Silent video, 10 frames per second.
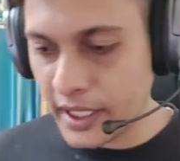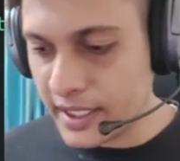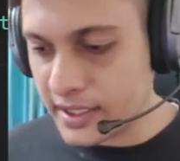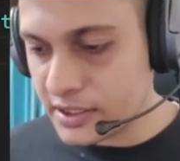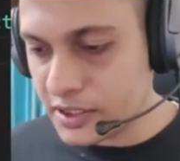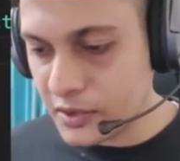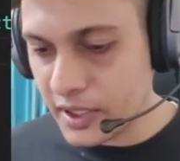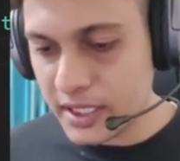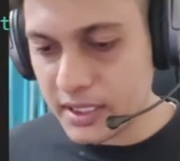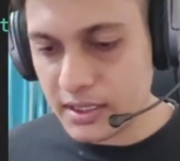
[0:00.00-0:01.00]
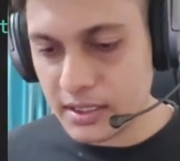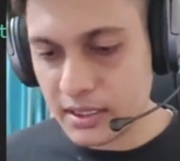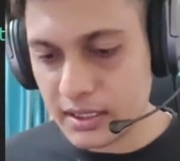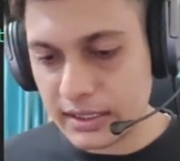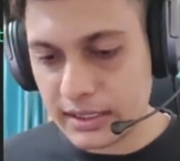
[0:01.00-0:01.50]
I guess you can
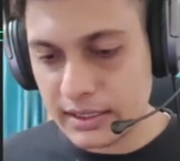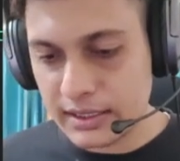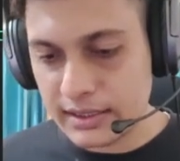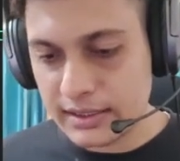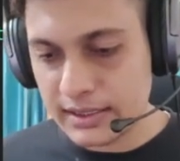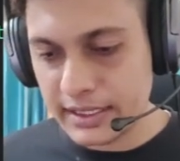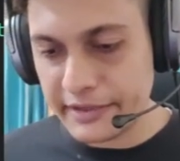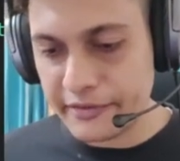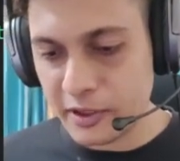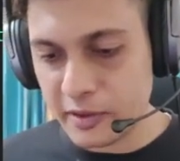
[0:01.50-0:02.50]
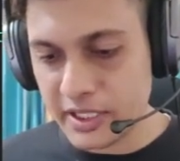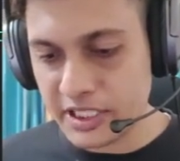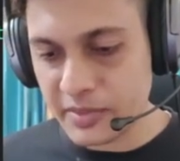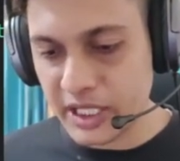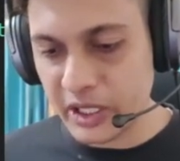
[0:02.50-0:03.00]
see from
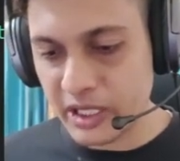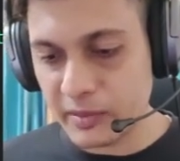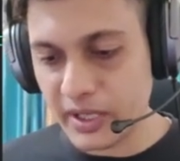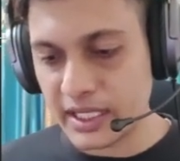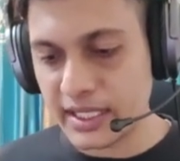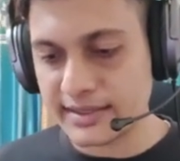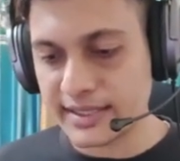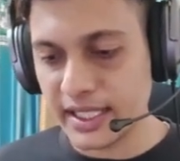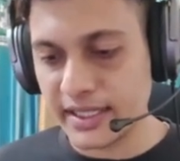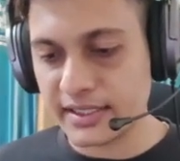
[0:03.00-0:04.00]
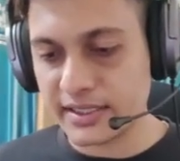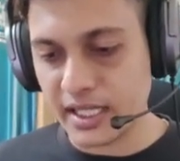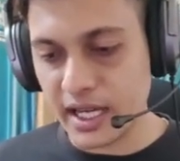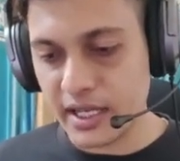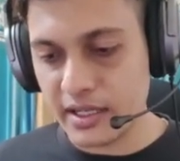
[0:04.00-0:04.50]
this particular part, this select
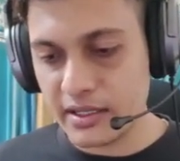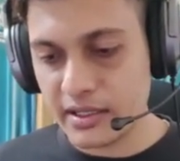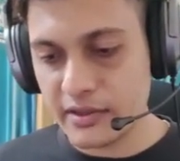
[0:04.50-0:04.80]
star